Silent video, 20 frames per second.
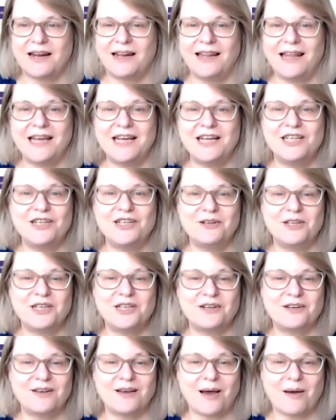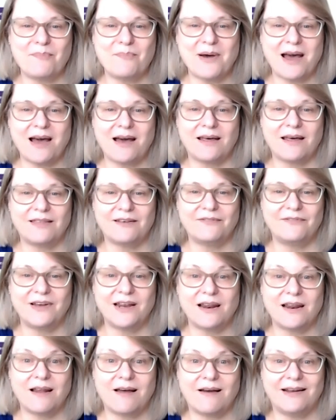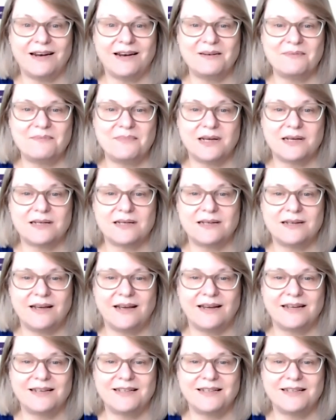leads you to a path of enlightenment